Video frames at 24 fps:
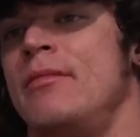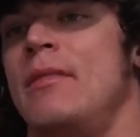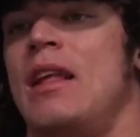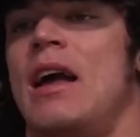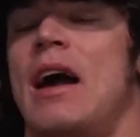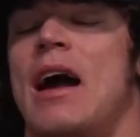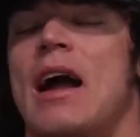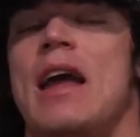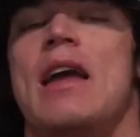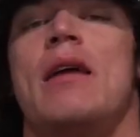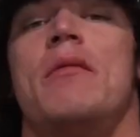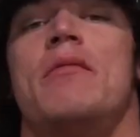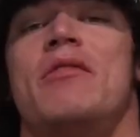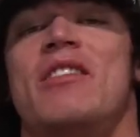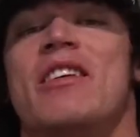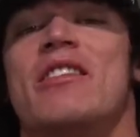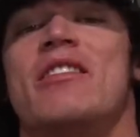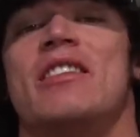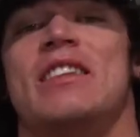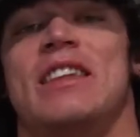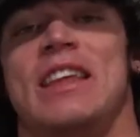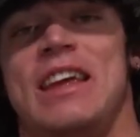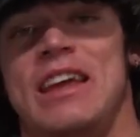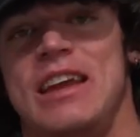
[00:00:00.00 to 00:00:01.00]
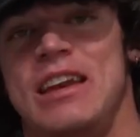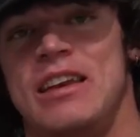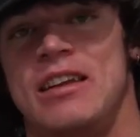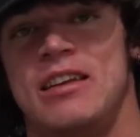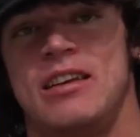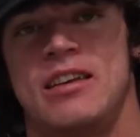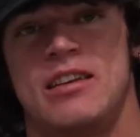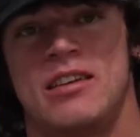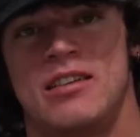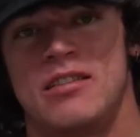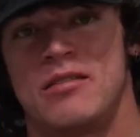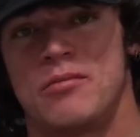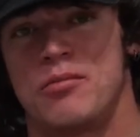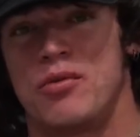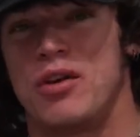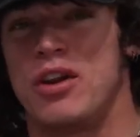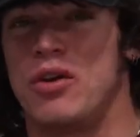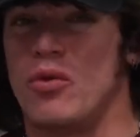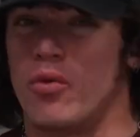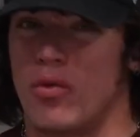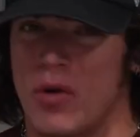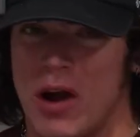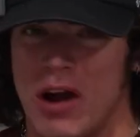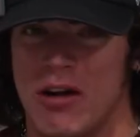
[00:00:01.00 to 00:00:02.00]
I am this lean
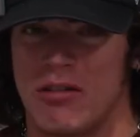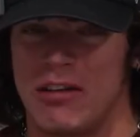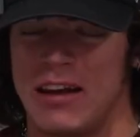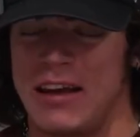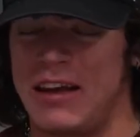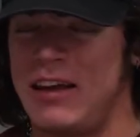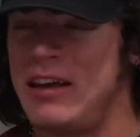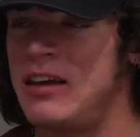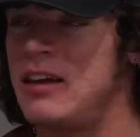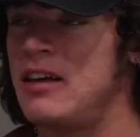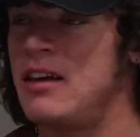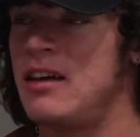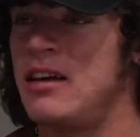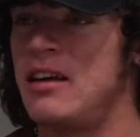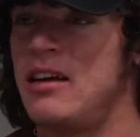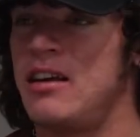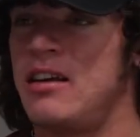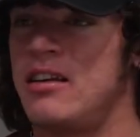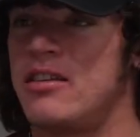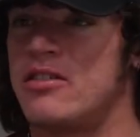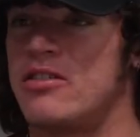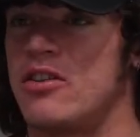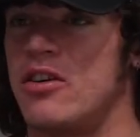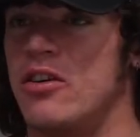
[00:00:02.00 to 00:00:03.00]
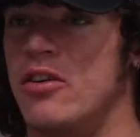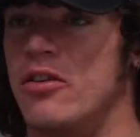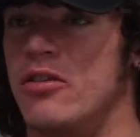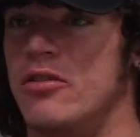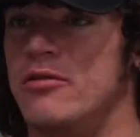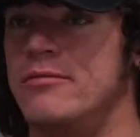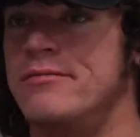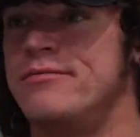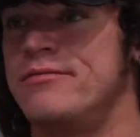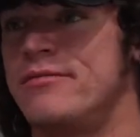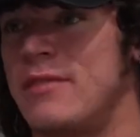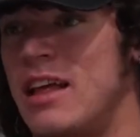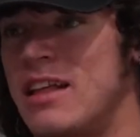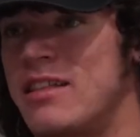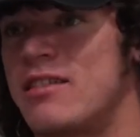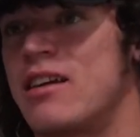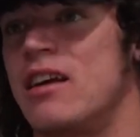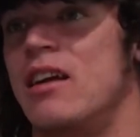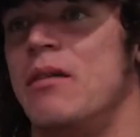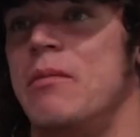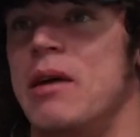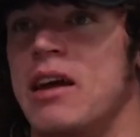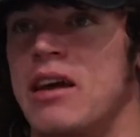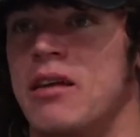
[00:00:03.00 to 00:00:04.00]
pretty rarely, so that's
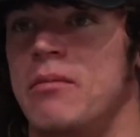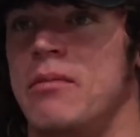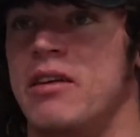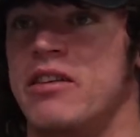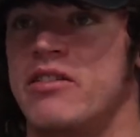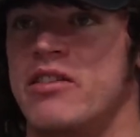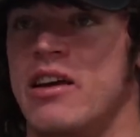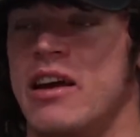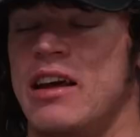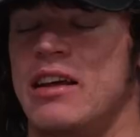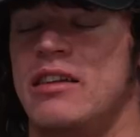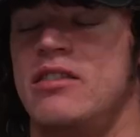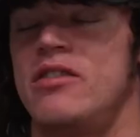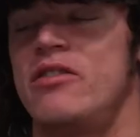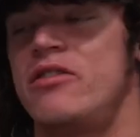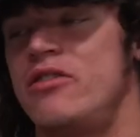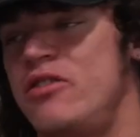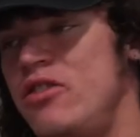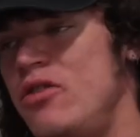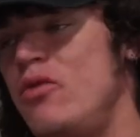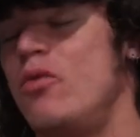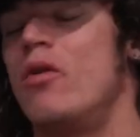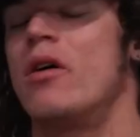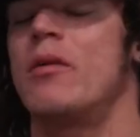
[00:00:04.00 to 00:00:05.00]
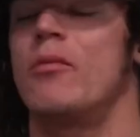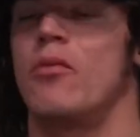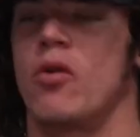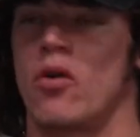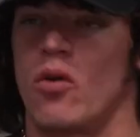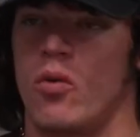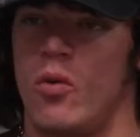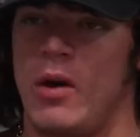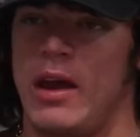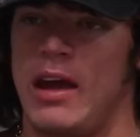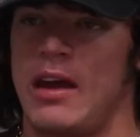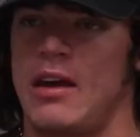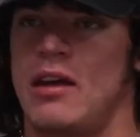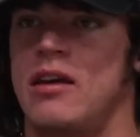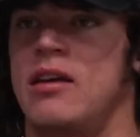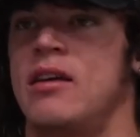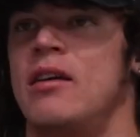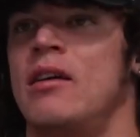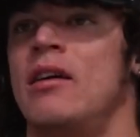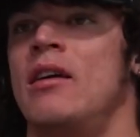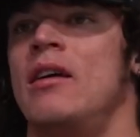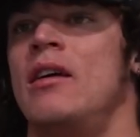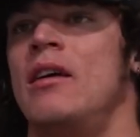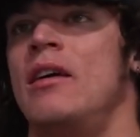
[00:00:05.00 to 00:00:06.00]
kind of making me say, just do one more week,